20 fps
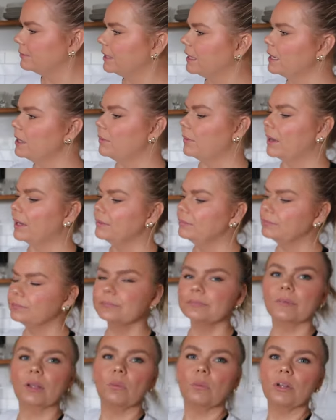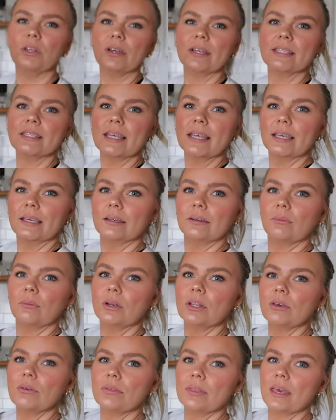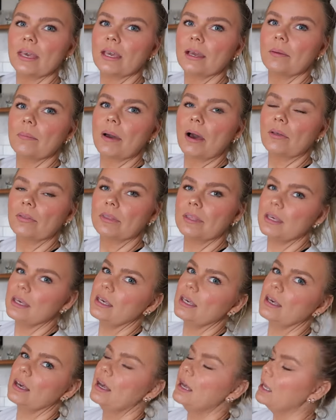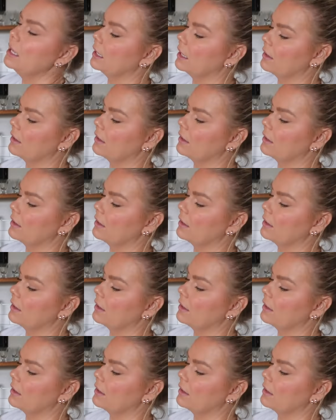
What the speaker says: Anyway, what do you guys think? What do you think about the